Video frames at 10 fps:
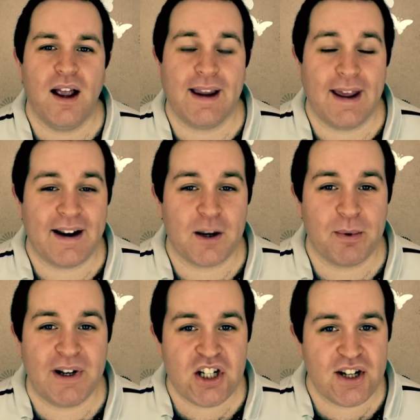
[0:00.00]
Again, I'd
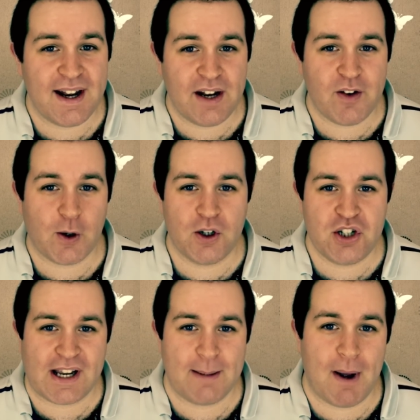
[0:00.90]
appreciate it if you go and
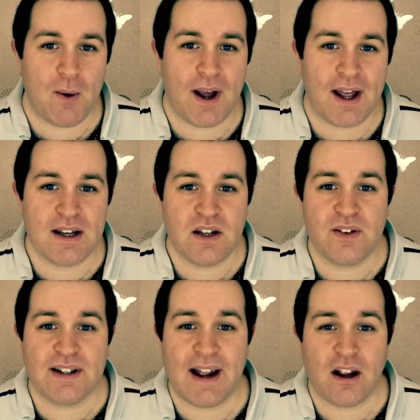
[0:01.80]
check them out, and if
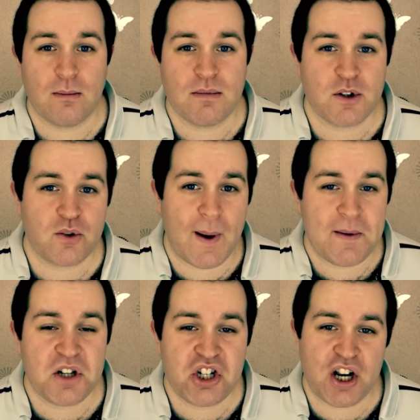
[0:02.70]
you like them, subscribe
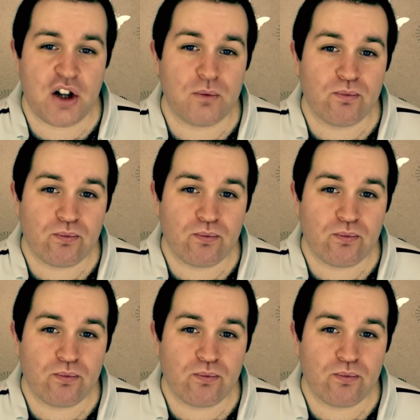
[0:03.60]
to the channel.